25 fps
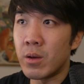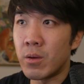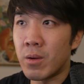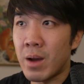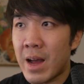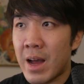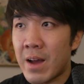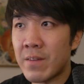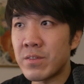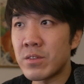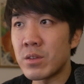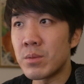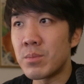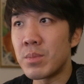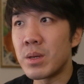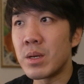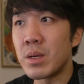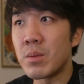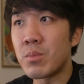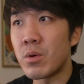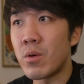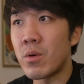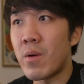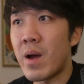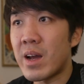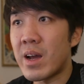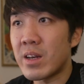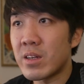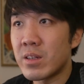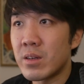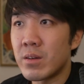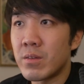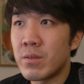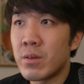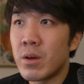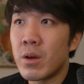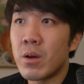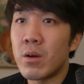you'll have to be
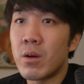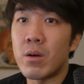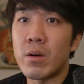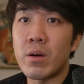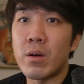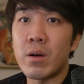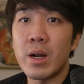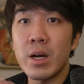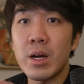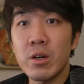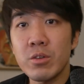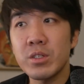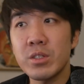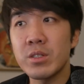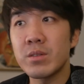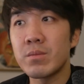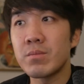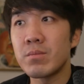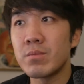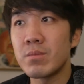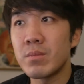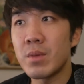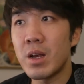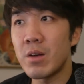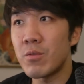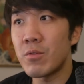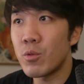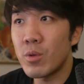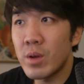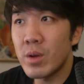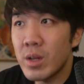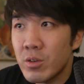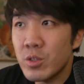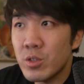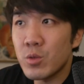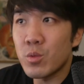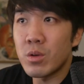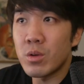proactive, or else
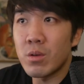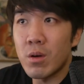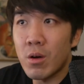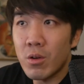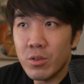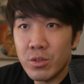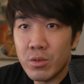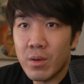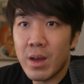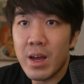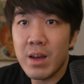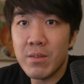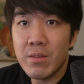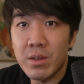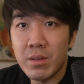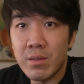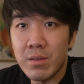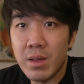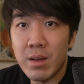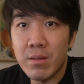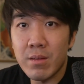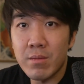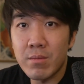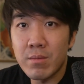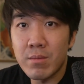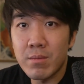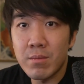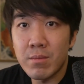everyone else would also have it then.